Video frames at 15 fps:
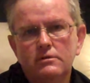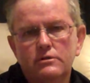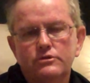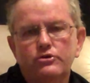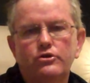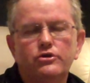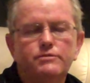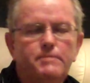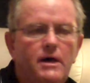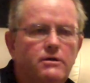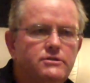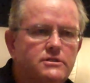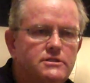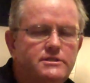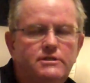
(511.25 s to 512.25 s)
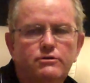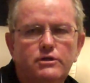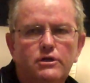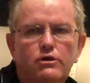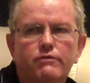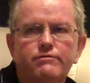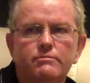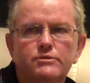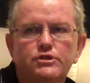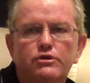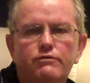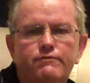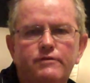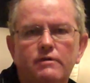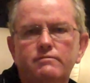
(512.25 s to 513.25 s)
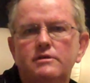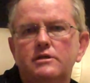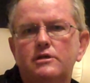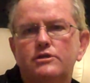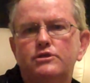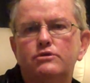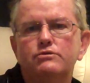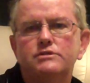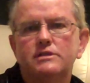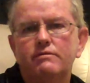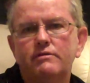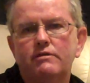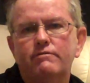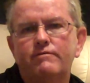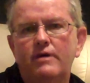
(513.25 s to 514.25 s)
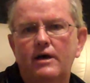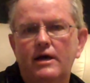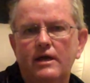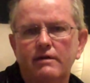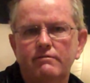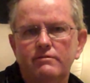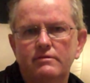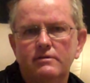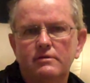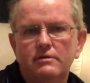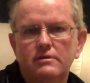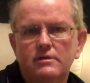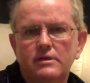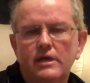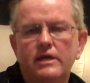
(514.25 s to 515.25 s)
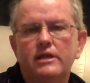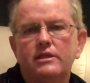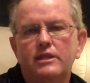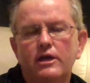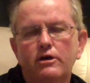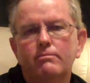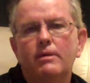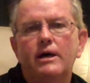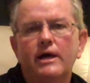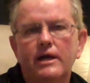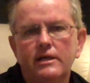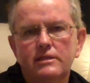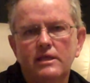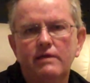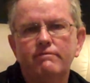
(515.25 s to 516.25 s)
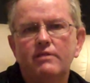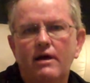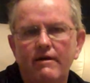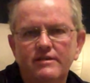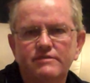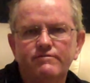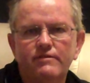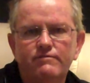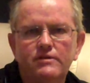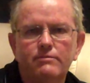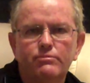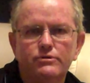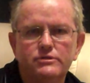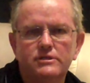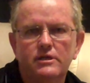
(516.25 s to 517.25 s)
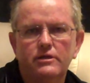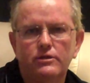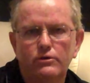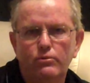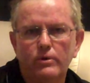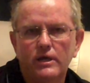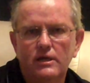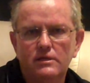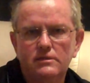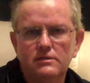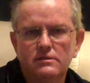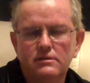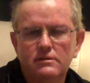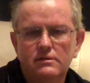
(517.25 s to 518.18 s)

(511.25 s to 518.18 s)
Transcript: So your spouse is still going to go from 250 to 275, and in their mind, they've lost 50% of their weight.